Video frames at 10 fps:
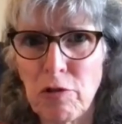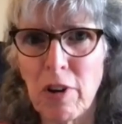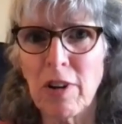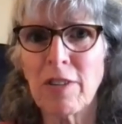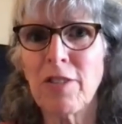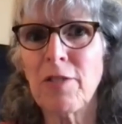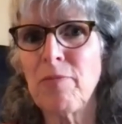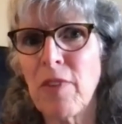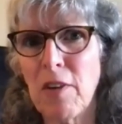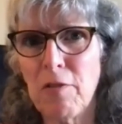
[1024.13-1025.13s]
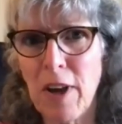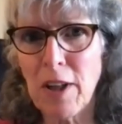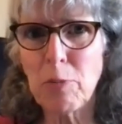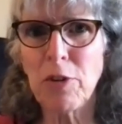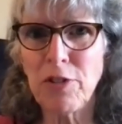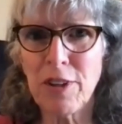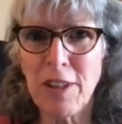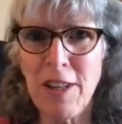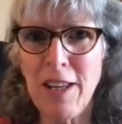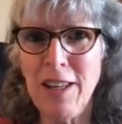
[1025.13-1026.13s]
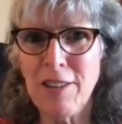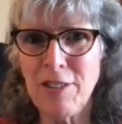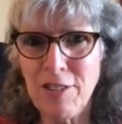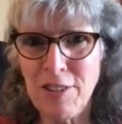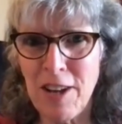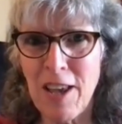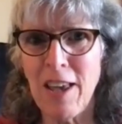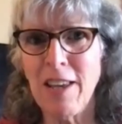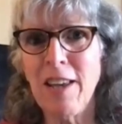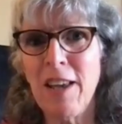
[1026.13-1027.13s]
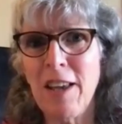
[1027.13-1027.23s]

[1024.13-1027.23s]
drugs available to Canadians today.